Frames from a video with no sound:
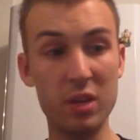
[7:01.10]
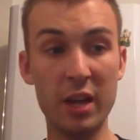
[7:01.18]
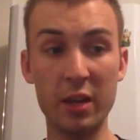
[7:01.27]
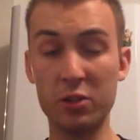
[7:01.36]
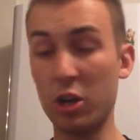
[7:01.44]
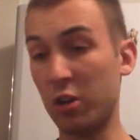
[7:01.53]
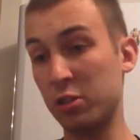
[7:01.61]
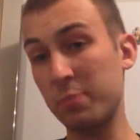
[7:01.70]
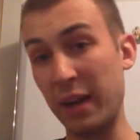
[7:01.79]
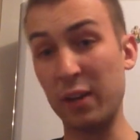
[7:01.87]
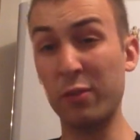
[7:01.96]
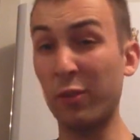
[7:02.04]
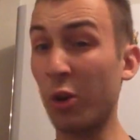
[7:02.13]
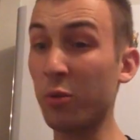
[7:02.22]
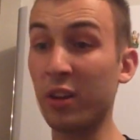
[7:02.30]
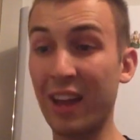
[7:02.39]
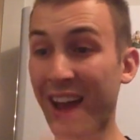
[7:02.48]
It charges back a
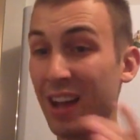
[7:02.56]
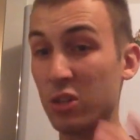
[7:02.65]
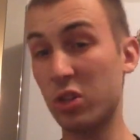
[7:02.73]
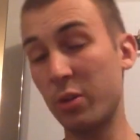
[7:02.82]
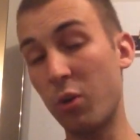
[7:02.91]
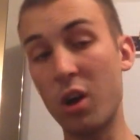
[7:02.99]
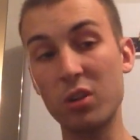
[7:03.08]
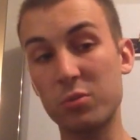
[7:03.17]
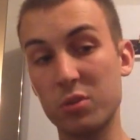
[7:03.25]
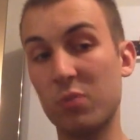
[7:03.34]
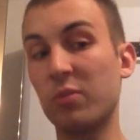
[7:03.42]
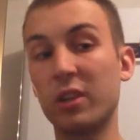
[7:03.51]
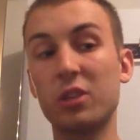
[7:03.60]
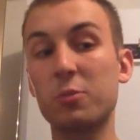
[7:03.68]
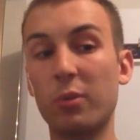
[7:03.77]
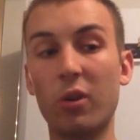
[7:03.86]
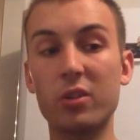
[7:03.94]
phone and that actually works, which I'm really
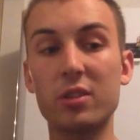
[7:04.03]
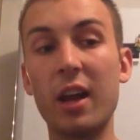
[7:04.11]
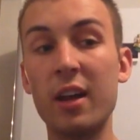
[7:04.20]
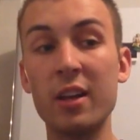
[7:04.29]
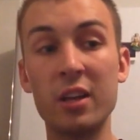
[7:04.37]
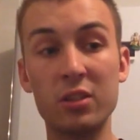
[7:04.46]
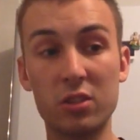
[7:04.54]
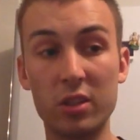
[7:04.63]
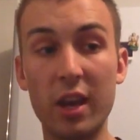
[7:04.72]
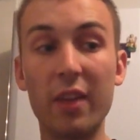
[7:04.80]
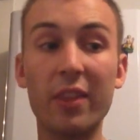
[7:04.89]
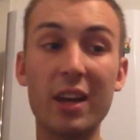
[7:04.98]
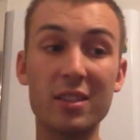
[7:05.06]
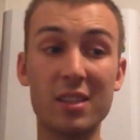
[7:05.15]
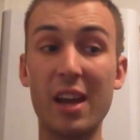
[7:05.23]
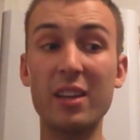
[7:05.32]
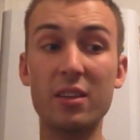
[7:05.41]
surprised at. So yeah, that is
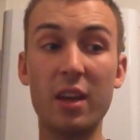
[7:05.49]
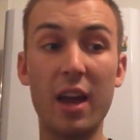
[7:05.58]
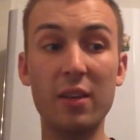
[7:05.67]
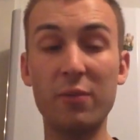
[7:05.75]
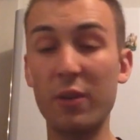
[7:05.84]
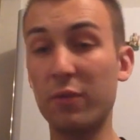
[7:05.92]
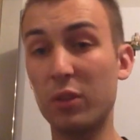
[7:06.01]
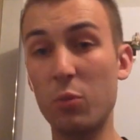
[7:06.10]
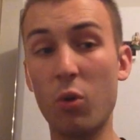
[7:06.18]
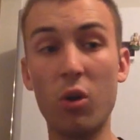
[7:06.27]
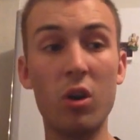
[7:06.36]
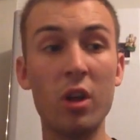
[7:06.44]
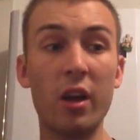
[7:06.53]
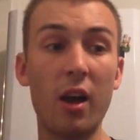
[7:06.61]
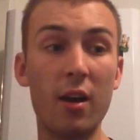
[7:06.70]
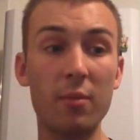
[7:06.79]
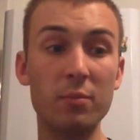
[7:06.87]
the A50W
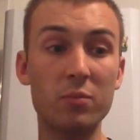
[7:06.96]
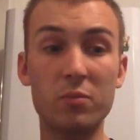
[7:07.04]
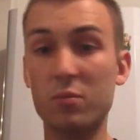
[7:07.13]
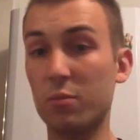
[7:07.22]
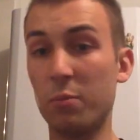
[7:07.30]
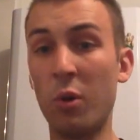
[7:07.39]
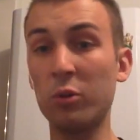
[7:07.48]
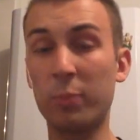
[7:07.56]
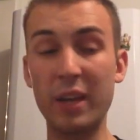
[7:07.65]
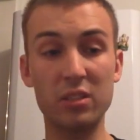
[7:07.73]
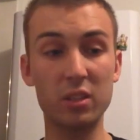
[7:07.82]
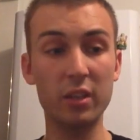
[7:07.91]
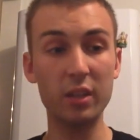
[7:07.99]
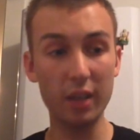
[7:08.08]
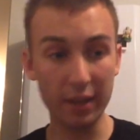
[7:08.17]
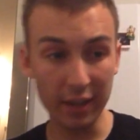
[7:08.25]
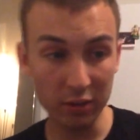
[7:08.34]
mod
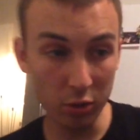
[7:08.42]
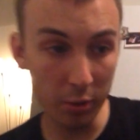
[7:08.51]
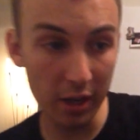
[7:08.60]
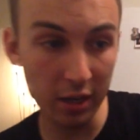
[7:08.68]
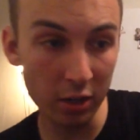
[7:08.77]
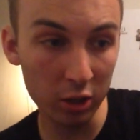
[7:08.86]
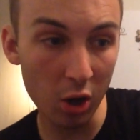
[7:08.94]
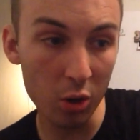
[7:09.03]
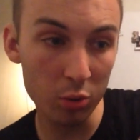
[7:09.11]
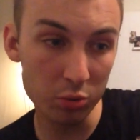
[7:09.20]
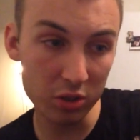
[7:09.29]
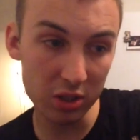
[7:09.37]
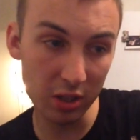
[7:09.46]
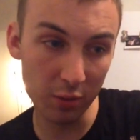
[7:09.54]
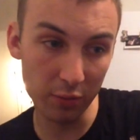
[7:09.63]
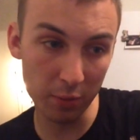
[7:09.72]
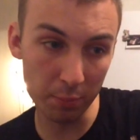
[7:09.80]
basically, and they do it in a gold,
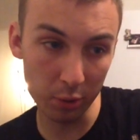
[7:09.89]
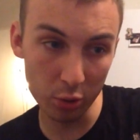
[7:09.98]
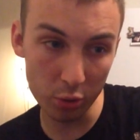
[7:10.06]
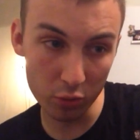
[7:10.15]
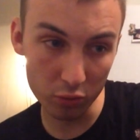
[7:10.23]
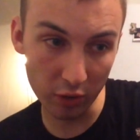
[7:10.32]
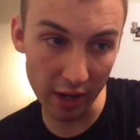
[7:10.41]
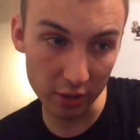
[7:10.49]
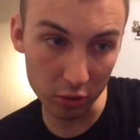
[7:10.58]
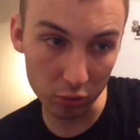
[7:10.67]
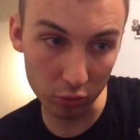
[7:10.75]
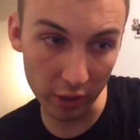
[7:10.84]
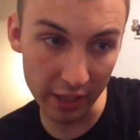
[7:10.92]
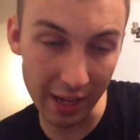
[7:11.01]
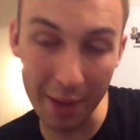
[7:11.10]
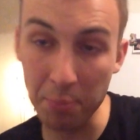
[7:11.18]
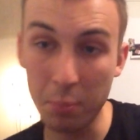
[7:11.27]
silver, blue, red, green
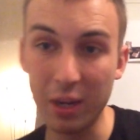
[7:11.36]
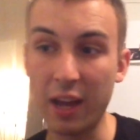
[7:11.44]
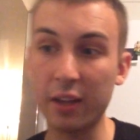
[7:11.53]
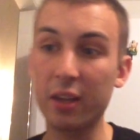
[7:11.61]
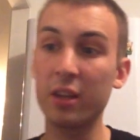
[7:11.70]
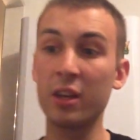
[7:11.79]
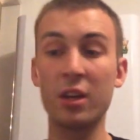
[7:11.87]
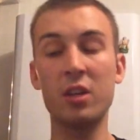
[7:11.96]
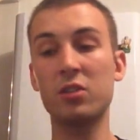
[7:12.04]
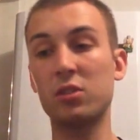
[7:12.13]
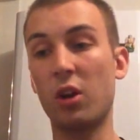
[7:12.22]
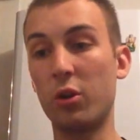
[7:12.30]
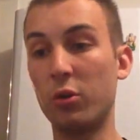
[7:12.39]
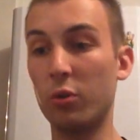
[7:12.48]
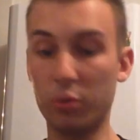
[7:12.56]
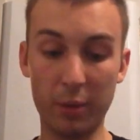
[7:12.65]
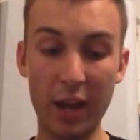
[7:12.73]
and black.
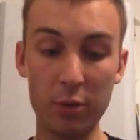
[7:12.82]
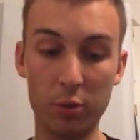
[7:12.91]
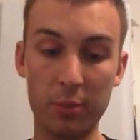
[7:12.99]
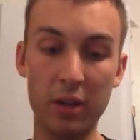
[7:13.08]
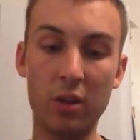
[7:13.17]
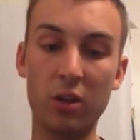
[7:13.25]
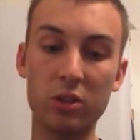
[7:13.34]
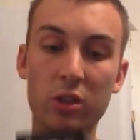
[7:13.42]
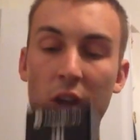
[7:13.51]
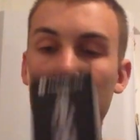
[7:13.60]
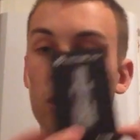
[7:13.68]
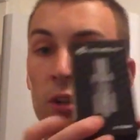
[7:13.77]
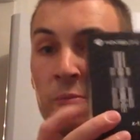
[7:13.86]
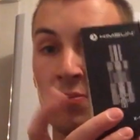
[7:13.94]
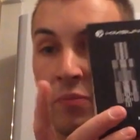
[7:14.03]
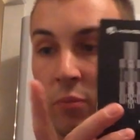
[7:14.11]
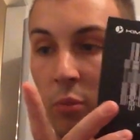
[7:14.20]
So black would have been a nice colour.
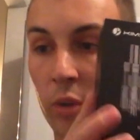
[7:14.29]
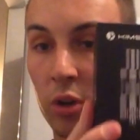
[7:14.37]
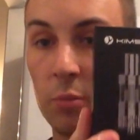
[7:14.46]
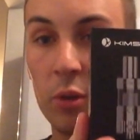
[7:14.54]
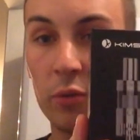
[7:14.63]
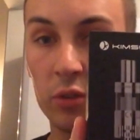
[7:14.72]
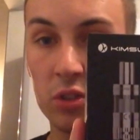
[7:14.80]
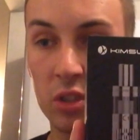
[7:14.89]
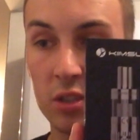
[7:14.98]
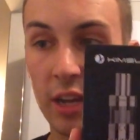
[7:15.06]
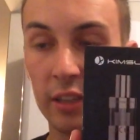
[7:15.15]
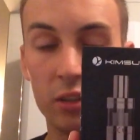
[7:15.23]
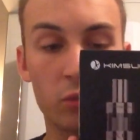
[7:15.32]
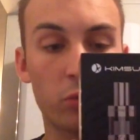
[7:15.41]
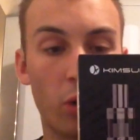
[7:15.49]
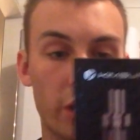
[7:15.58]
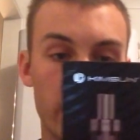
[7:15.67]
We're going to move on to the tank
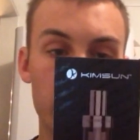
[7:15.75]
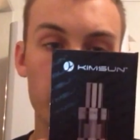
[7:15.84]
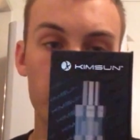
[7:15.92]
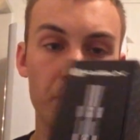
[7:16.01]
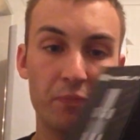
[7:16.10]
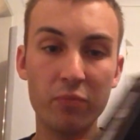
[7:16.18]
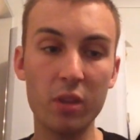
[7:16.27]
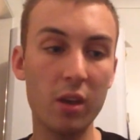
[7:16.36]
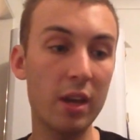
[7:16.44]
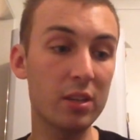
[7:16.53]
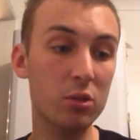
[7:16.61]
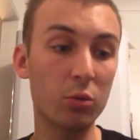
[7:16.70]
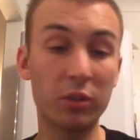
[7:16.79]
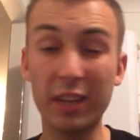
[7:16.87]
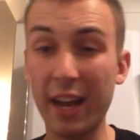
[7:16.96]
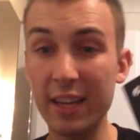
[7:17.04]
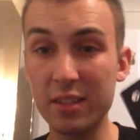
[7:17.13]
that's right here. It's called the
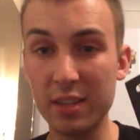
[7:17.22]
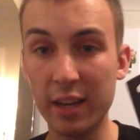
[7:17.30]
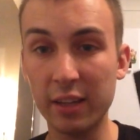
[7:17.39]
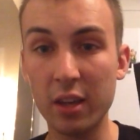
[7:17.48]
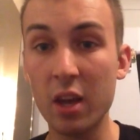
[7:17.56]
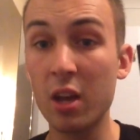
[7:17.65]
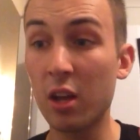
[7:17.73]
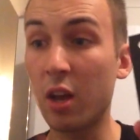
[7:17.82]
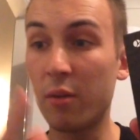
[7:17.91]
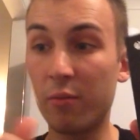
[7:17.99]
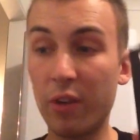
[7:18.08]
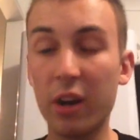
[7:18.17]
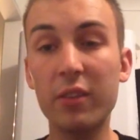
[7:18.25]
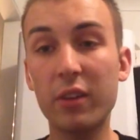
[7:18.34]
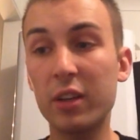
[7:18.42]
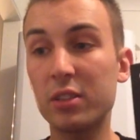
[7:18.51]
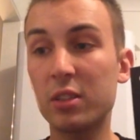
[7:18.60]
K tank.
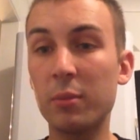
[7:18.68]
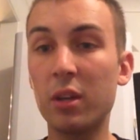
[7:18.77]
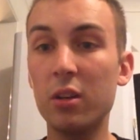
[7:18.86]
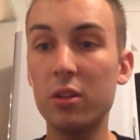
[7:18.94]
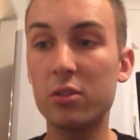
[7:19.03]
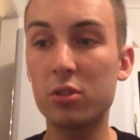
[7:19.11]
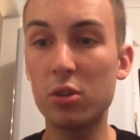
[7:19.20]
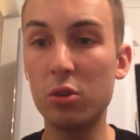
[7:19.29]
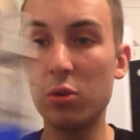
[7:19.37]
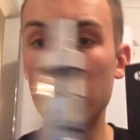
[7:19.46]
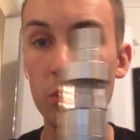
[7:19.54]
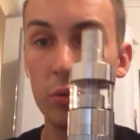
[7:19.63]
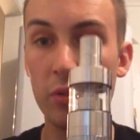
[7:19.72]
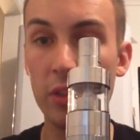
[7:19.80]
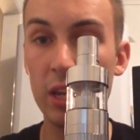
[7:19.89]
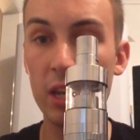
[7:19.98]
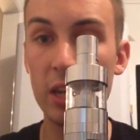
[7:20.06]
Very similar to
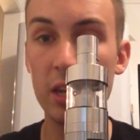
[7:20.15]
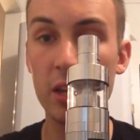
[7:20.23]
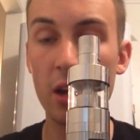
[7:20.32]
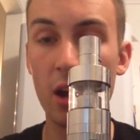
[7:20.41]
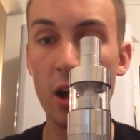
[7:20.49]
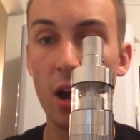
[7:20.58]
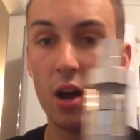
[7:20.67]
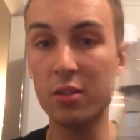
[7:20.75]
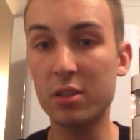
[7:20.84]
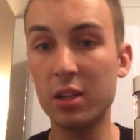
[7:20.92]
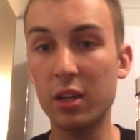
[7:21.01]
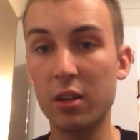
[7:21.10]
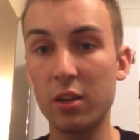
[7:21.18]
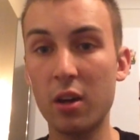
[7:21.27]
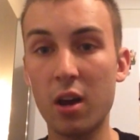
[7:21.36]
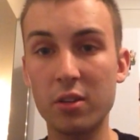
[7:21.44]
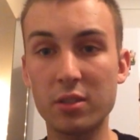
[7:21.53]
the Arctic
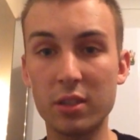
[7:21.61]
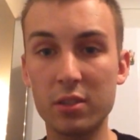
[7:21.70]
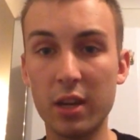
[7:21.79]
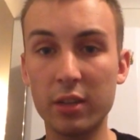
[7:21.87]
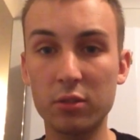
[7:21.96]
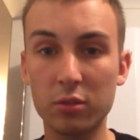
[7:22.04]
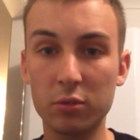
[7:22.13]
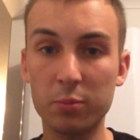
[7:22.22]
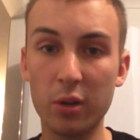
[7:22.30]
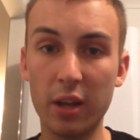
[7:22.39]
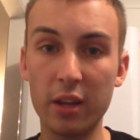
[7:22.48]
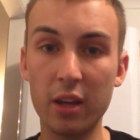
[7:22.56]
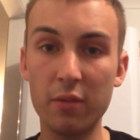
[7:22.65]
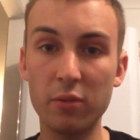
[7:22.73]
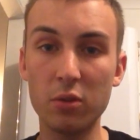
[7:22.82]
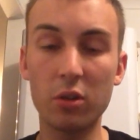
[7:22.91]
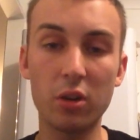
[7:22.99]
tank, so I'll just put that there
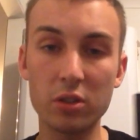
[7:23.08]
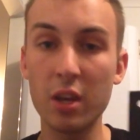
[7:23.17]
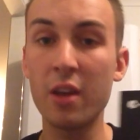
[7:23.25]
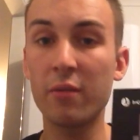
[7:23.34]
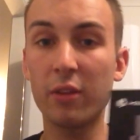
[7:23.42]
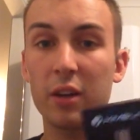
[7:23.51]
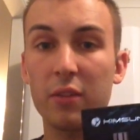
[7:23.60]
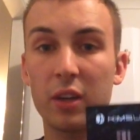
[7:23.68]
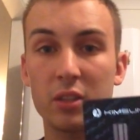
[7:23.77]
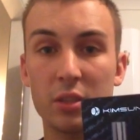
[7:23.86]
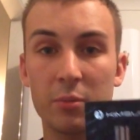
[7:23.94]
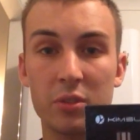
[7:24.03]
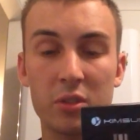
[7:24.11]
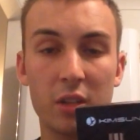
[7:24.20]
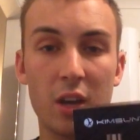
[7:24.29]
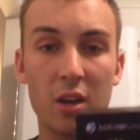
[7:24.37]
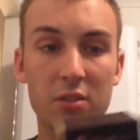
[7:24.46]
for you guys. Very similar to
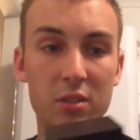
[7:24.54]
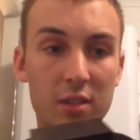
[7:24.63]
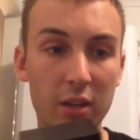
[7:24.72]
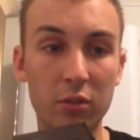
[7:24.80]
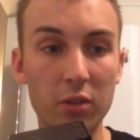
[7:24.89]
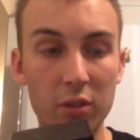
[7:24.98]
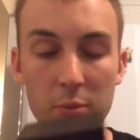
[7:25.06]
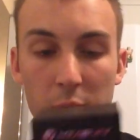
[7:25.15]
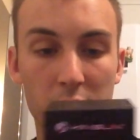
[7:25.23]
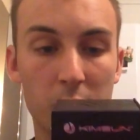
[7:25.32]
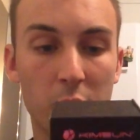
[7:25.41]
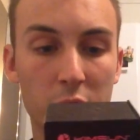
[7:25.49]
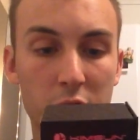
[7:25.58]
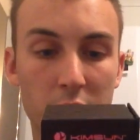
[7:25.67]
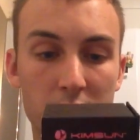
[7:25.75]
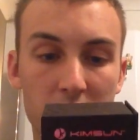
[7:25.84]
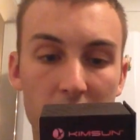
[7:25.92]
the Arctic tank. I do need to put some more
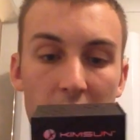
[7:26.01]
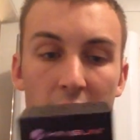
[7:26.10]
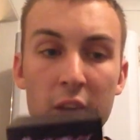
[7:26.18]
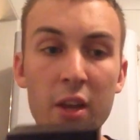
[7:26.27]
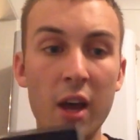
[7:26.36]
juice in there.